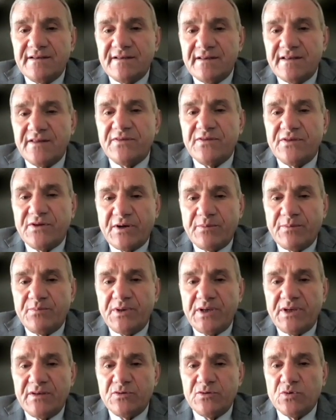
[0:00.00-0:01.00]
the
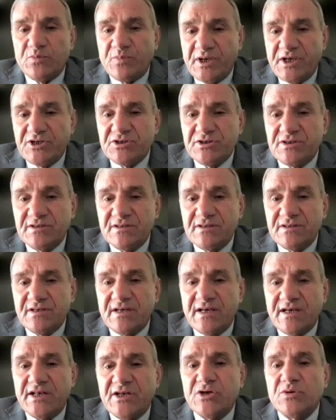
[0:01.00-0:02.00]
therapy to patient
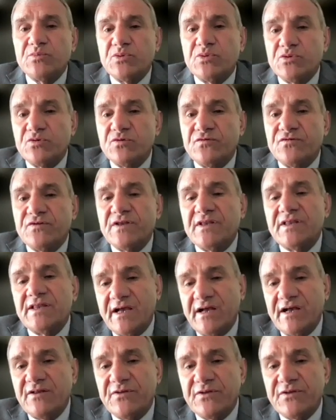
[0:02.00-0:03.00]
and improve the
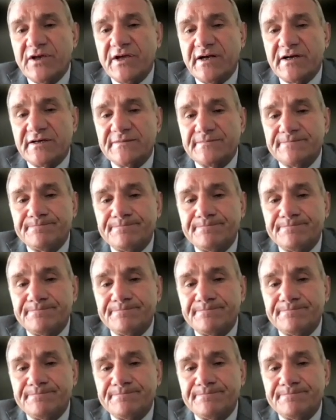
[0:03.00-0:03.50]
healthcare.